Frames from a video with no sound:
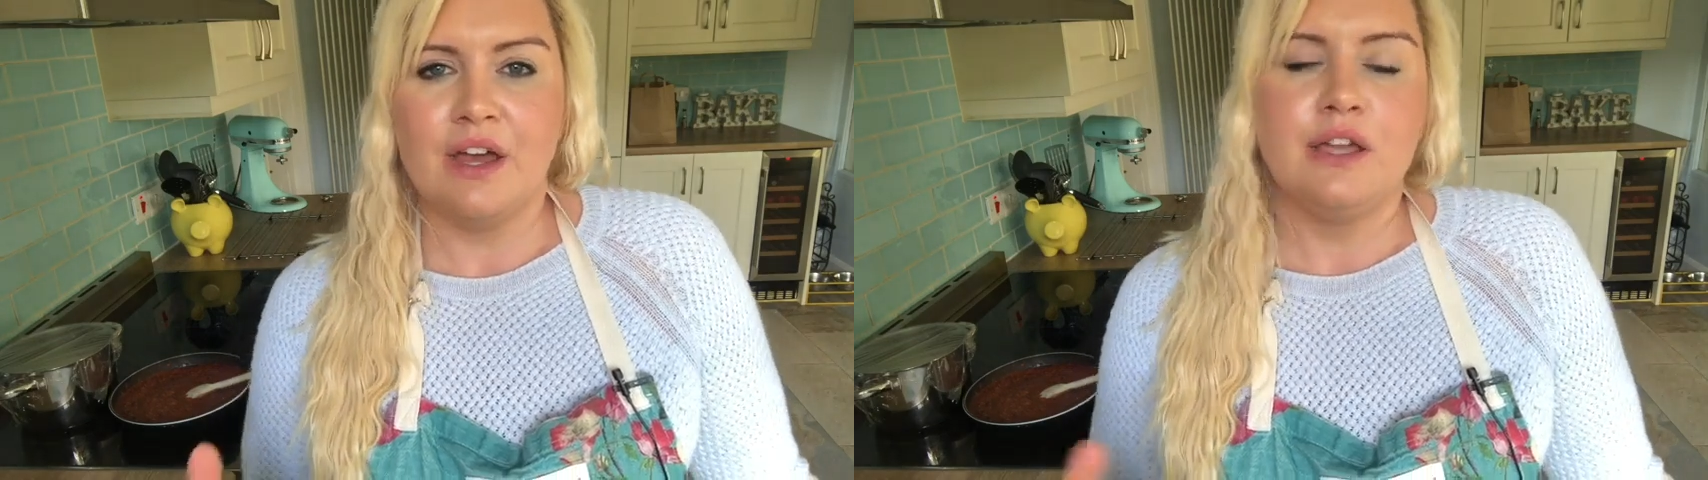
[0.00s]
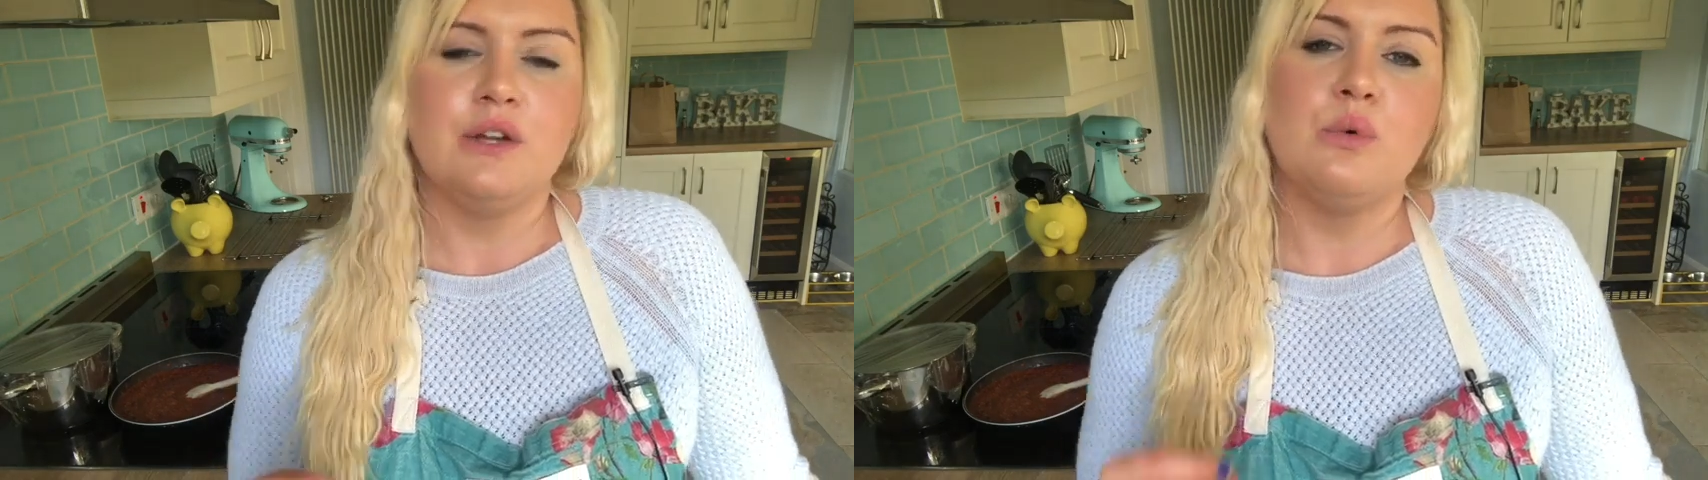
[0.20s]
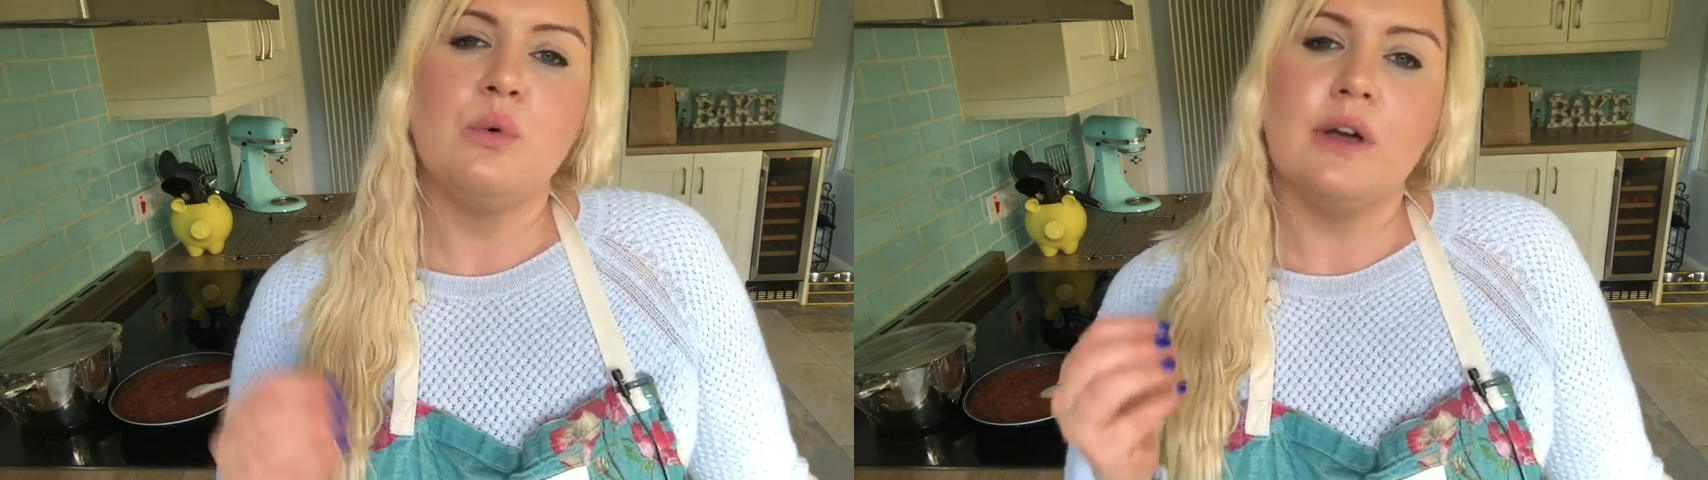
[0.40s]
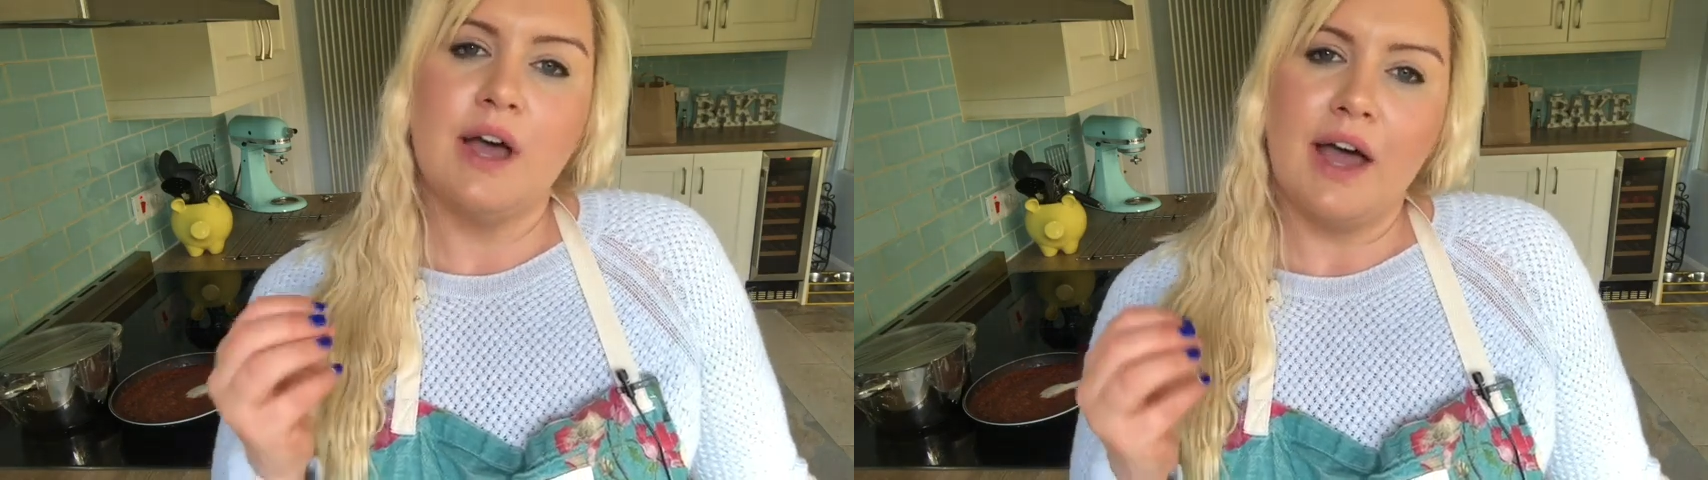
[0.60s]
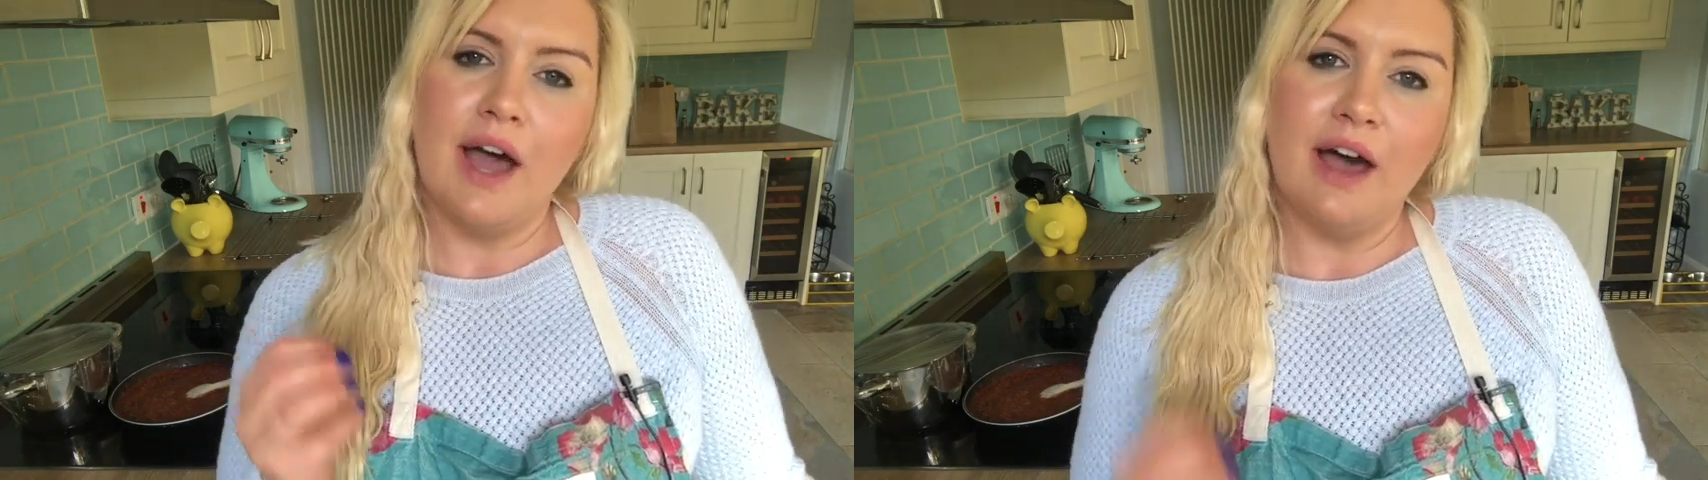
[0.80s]
You know,
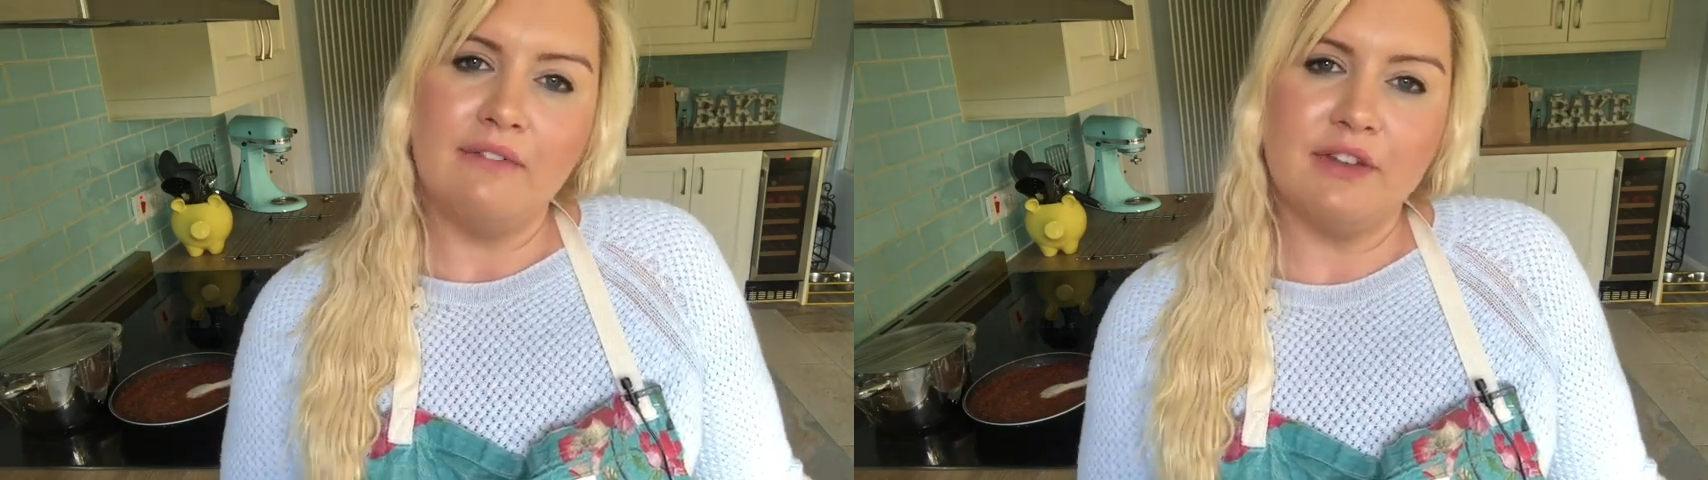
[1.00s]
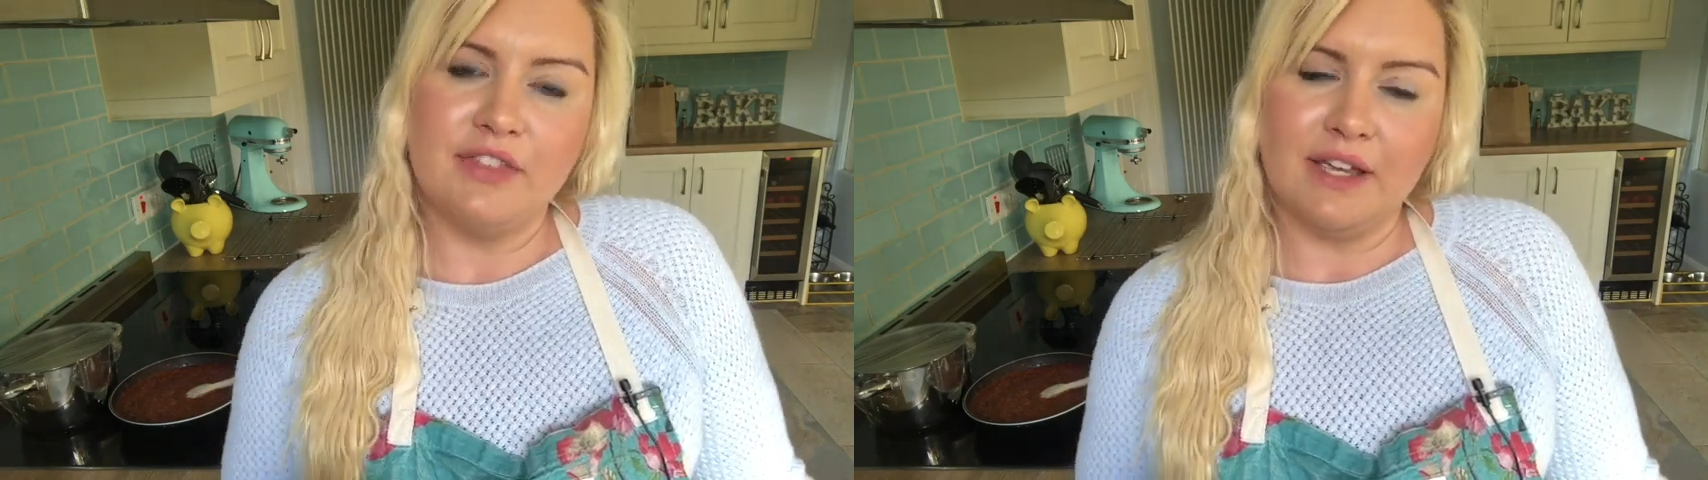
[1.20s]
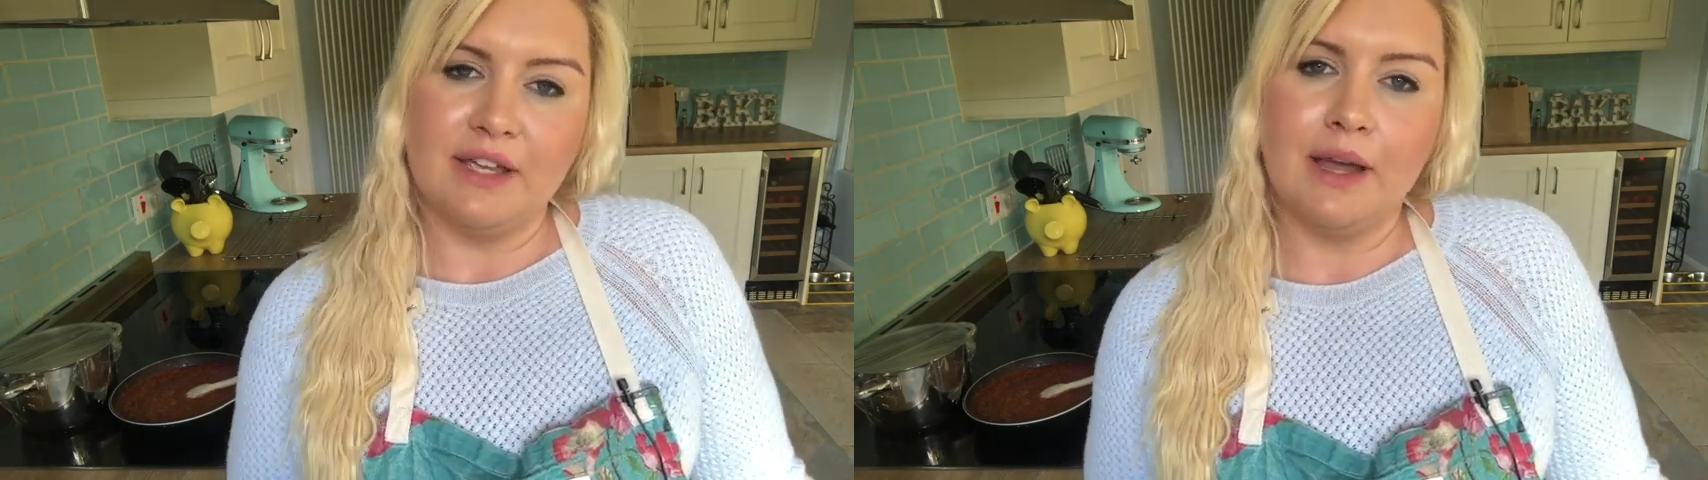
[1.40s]
have a think